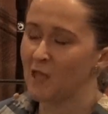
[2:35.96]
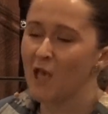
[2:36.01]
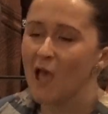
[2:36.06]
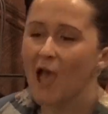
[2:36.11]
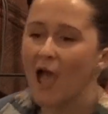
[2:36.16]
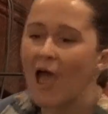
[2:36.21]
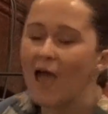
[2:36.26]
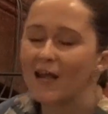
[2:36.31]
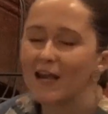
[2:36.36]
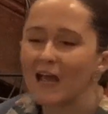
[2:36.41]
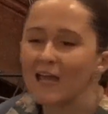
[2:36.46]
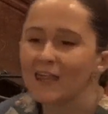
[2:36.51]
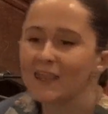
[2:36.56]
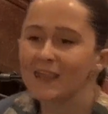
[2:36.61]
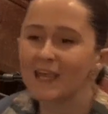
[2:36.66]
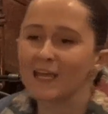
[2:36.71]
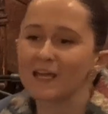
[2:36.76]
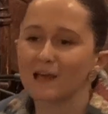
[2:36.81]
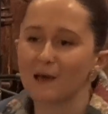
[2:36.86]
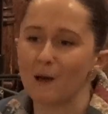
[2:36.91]
And I
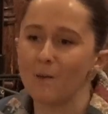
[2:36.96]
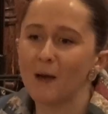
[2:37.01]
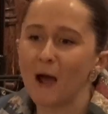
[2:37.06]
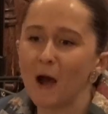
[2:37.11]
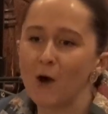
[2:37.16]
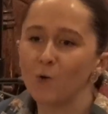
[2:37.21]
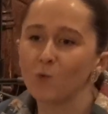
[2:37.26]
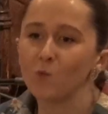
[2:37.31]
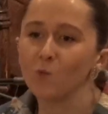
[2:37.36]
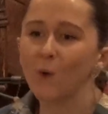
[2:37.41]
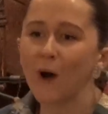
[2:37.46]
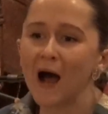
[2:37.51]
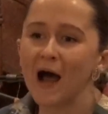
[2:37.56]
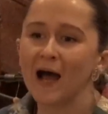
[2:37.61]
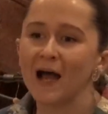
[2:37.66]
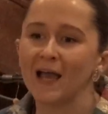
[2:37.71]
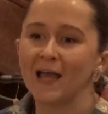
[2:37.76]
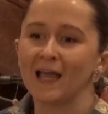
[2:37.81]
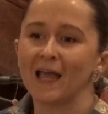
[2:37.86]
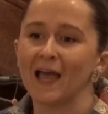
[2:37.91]
think about
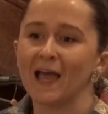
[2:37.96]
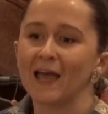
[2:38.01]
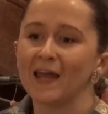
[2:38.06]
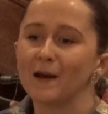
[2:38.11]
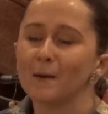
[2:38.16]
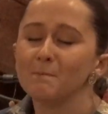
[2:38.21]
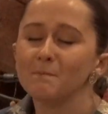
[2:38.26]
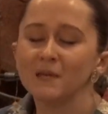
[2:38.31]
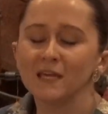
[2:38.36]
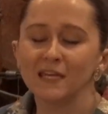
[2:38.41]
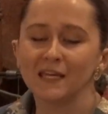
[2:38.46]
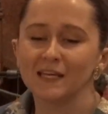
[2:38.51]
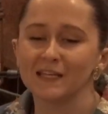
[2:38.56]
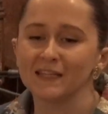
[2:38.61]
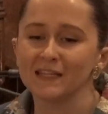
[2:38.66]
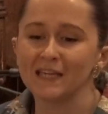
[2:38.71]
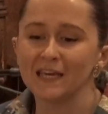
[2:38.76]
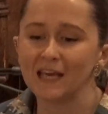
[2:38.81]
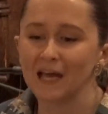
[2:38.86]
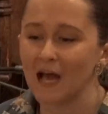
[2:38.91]
why, and
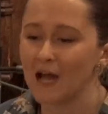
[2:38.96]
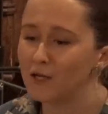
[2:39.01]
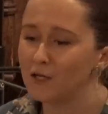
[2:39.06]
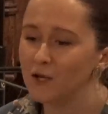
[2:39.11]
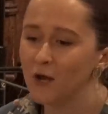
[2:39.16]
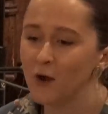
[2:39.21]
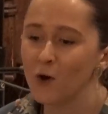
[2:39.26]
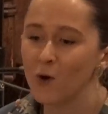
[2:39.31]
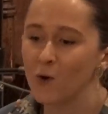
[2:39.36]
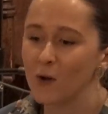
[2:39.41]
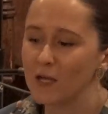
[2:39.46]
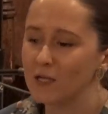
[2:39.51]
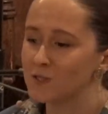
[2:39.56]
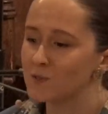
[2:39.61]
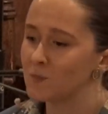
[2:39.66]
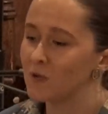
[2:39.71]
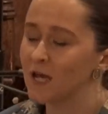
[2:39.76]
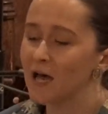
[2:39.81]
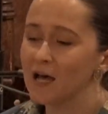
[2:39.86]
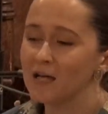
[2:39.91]
immediately I know
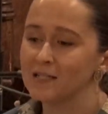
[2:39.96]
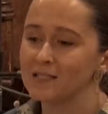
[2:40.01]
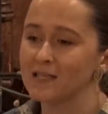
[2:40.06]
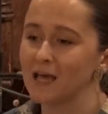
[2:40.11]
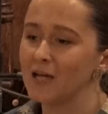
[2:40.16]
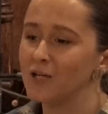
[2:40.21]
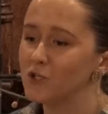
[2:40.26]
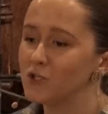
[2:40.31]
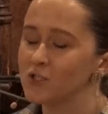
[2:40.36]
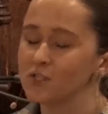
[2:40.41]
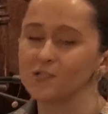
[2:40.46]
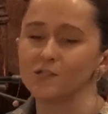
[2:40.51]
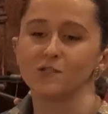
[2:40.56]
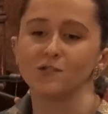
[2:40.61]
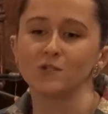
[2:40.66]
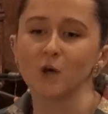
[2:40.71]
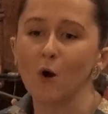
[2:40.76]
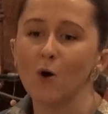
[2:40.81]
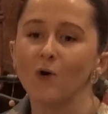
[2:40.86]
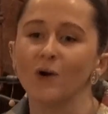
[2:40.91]
it's because I
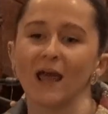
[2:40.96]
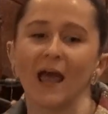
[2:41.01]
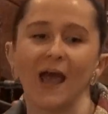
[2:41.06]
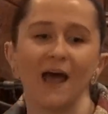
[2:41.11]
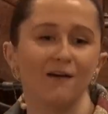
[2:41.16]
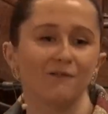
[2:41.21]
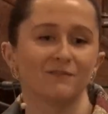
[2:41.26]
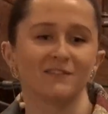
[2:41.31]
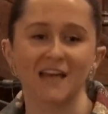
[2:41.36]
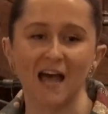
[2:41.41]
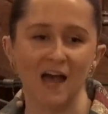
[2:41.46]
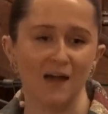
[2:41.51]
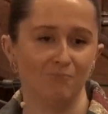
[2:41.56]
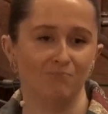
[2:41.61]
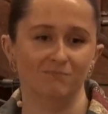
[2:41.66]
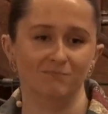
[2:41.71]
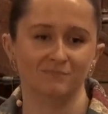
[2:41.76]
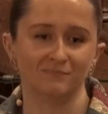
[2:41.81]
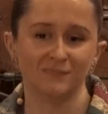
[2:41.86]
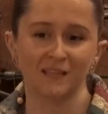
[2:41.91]
just don't have time.
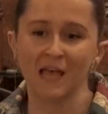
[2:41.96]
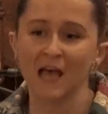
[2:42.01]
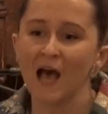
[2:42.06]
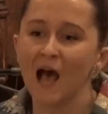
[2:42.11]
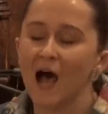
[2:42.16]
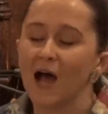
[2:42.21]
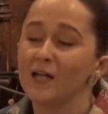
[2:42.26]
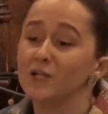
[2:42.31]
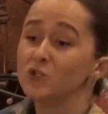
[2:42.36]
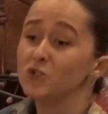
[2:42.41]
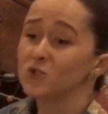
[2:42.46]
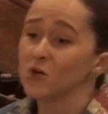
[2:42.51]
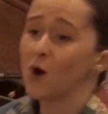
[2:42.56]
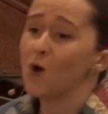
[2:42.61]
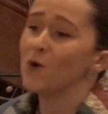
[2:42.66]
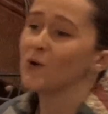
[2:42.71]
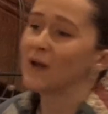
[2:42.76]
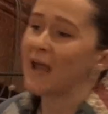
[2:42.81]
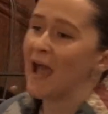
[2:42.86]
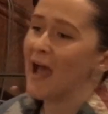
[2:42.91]
I
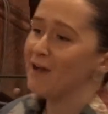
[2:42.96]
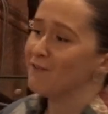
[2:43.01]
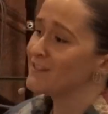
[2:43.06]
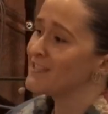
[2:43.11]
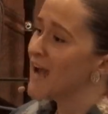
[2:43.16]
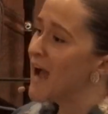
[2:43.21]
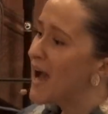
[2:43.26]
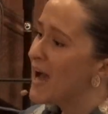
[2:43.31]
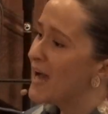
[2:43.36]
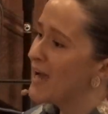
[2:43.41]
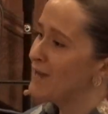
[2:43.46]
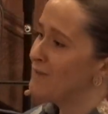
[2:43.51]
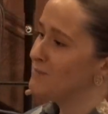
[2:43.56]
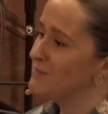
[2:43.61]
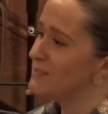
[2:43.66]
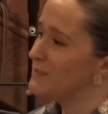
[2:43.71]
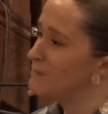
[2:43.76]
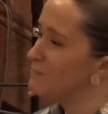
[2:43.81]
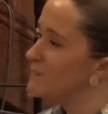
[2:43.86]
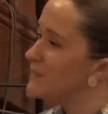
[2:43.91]
don't have
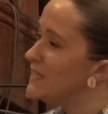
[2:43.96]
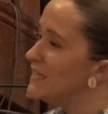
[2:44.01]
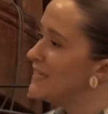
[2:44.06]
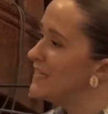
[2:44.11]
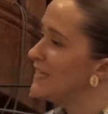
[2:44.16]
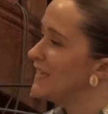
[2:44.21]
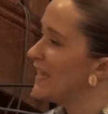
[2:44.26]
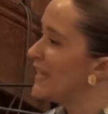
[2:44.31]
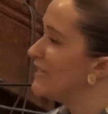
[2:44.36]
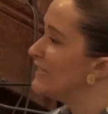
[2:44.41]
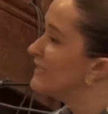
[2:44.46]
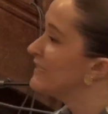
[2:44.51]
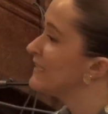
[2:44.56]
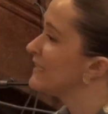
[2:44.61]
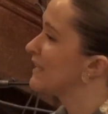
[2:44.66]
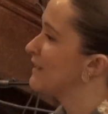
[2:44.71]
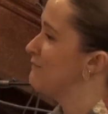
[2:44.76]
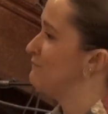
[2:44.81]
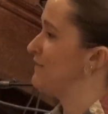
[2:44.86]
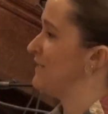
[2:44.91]
time to be
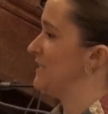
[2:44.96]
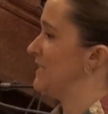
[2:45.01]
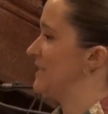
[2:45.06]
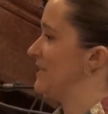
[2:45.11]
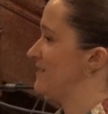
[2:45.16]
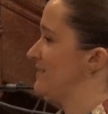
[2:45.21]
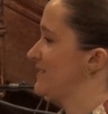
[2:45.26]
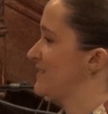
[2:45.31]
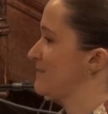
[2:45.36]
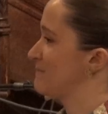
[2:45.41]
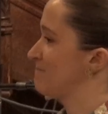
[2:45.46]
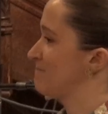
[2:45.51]
inconvenienced.